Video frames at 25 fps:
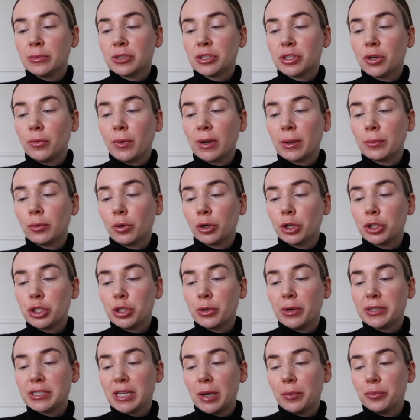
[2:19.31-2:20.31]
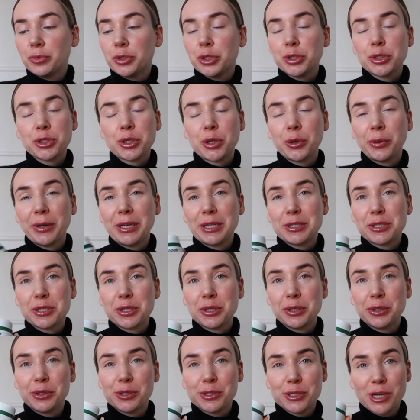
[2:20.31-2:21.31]
So what I'm going to do is I'm just going
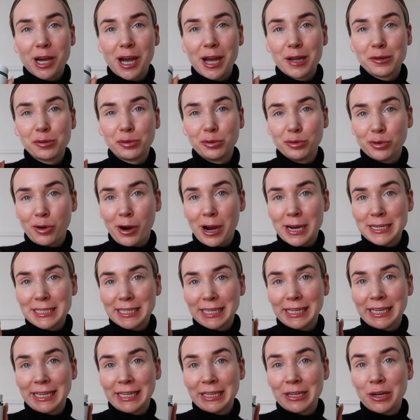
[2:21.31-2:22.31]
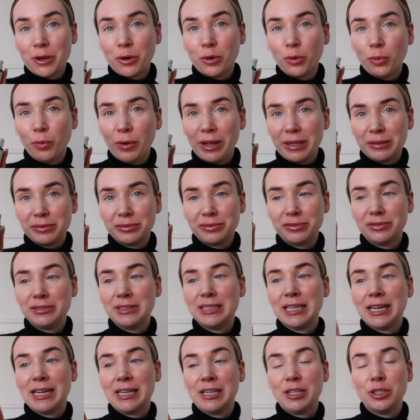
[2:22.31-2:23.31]
to dive right in with
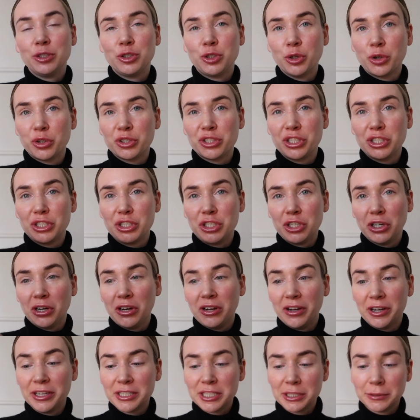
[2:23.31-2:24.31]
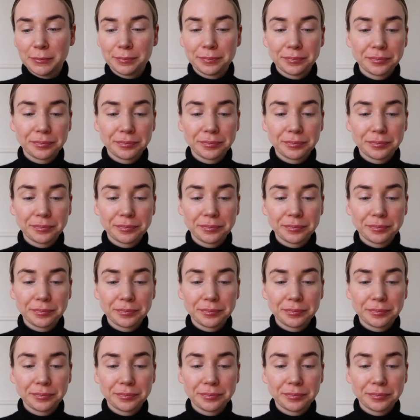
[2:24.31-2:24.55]
the Dr. Jart.